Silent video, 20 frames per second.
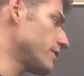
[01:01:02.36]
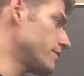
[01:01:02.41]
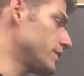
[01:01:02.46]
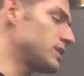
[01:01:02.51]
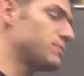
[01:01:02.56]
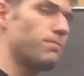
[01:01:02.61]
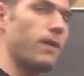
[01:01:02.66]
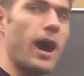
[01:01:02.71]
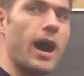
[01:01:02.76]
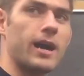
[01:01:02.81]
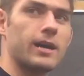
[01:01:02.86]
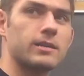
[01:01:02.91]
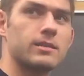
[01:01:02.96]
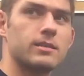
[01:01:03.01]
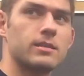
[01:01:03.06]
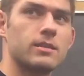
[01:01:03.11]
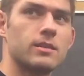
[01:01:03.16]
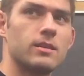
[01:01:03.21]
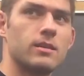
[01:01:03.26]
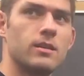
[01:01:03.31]
of this
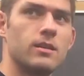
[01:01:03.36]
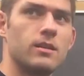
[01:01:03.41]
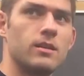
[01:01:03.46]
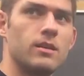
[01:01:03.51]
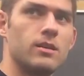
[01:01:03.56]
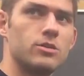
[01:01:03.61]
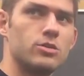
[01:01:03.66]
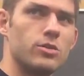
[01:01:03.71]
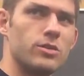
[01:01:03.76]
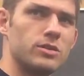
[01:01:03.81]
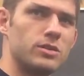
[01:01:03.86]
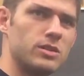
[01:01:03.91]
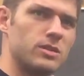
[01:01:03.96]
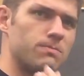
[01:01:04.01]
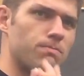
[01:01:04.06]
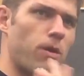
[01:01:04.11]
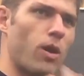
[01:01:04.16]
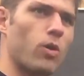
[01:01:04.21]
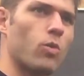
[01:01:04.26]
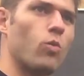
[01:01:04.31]
box. So this
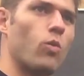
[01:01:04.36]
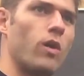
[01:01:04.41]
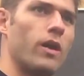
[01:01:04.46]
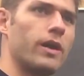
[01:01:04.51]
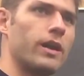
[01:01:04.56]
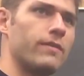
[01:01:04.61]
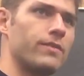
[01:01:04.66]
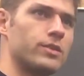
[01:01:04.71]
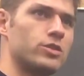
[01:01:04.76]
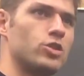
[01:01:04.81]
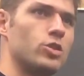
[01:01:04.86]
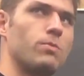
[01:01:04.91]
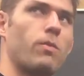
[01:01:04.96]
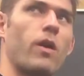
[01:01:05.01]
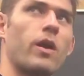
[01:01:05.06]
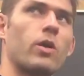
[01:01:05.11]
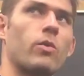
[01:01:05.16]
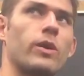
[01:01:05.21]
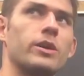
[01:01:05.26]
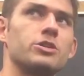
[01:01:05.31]
is part one of a
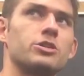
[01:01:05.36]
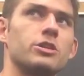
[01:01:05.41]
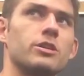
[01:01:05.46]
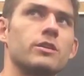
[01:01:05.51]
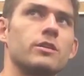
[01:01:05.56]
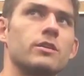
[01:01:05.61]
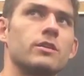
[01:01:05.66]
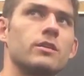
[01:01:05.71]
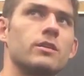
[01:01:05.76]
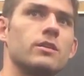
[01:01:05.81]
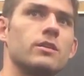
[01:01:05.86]
two-part question.